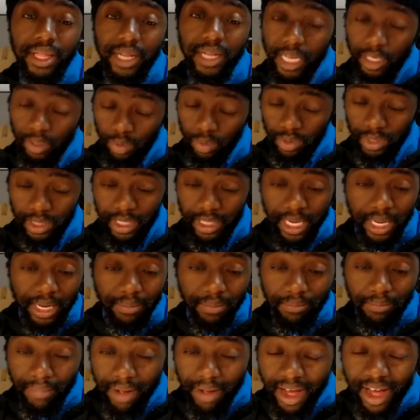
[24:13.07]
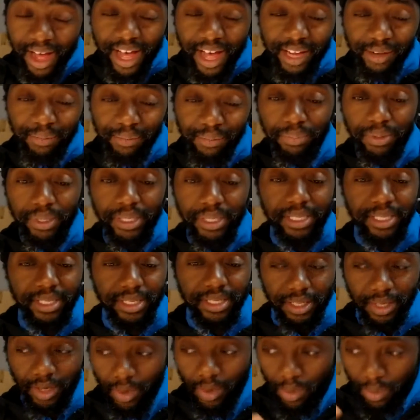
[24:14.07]
like you said, my heartbeat,
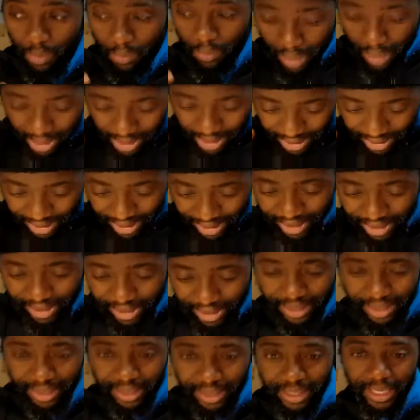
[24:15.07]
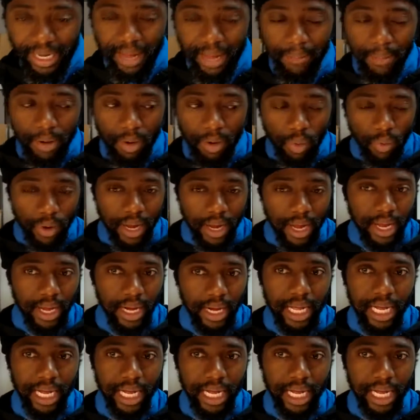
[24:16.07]
my senses, I'm aware.